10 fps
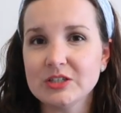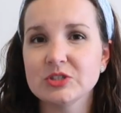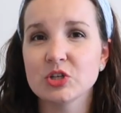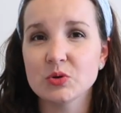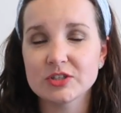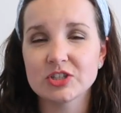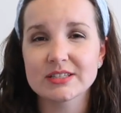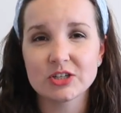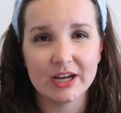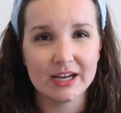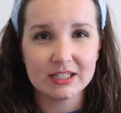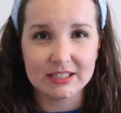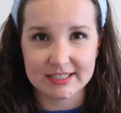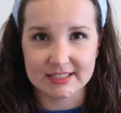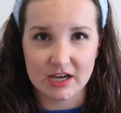So just create a
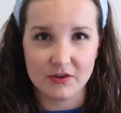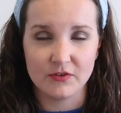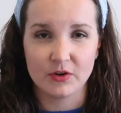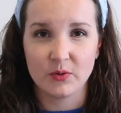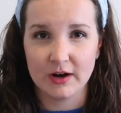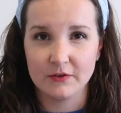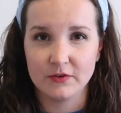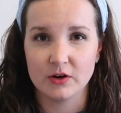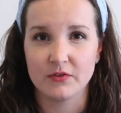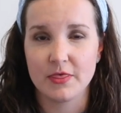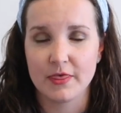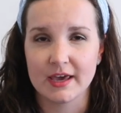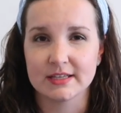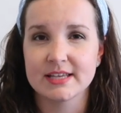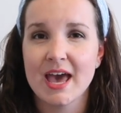list of quite a few different
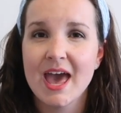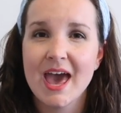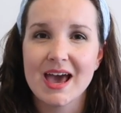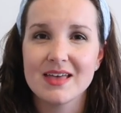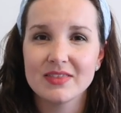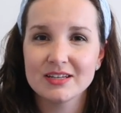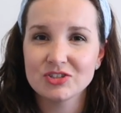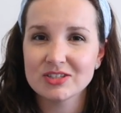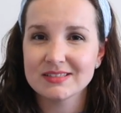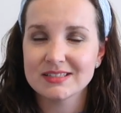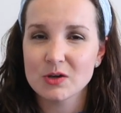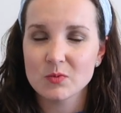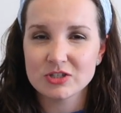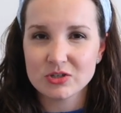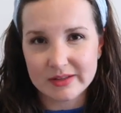things and then just see
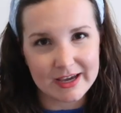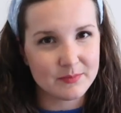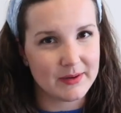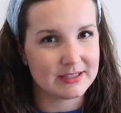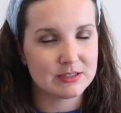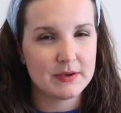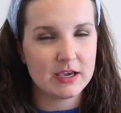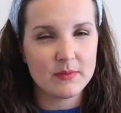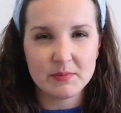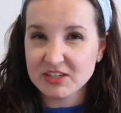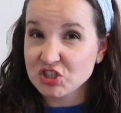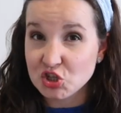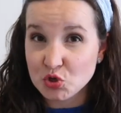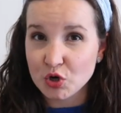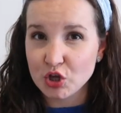what you like best. Pick maybe
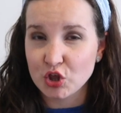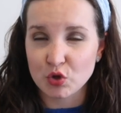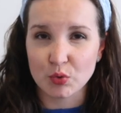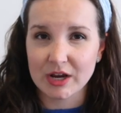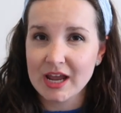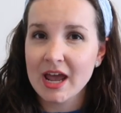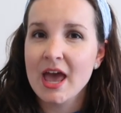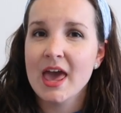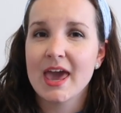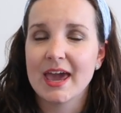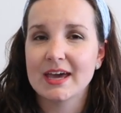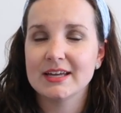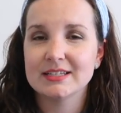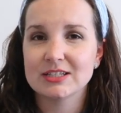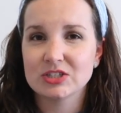2 or 3
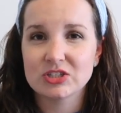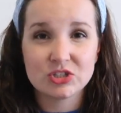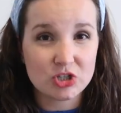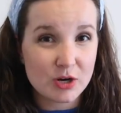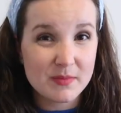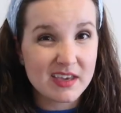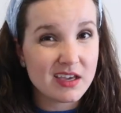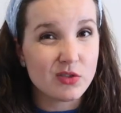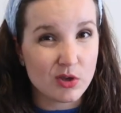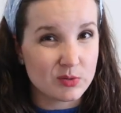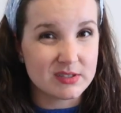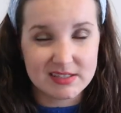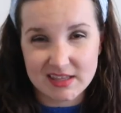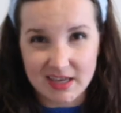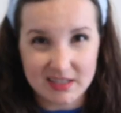and start making those
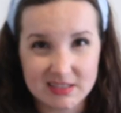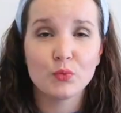things.